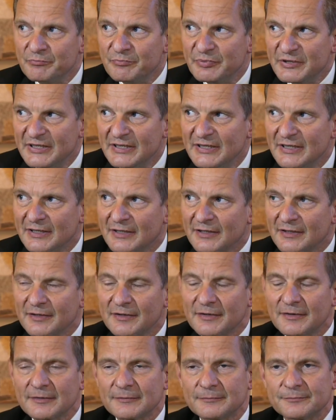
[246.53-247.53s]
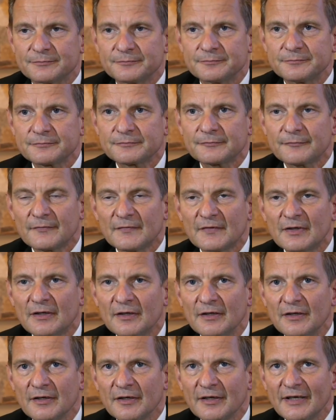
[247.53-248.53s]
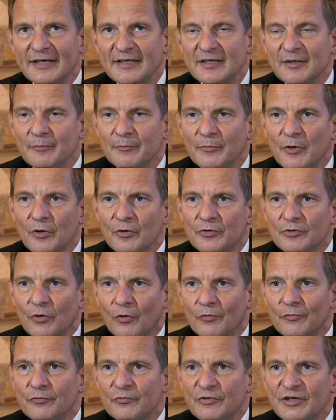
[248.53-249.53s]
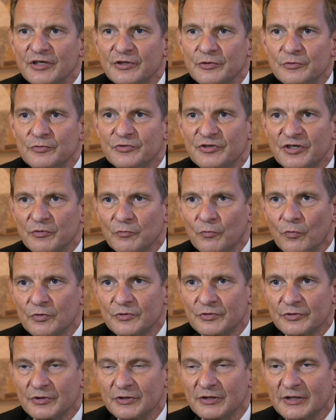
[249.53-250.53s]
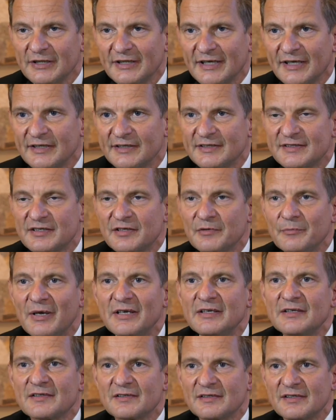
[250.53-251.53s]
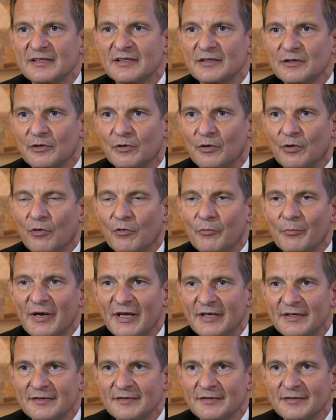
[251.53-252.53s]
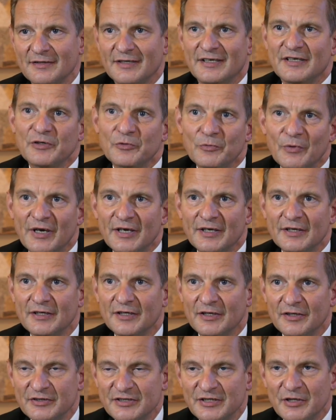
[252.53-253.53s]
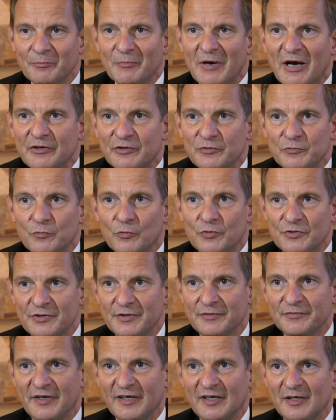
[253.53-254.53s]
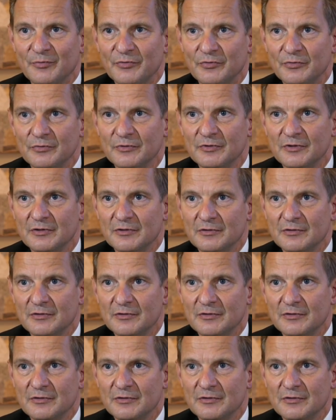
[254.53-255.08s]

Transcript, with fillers: being uh, in the mode of reusing water can tremendously augment, in a way, the amount of water available.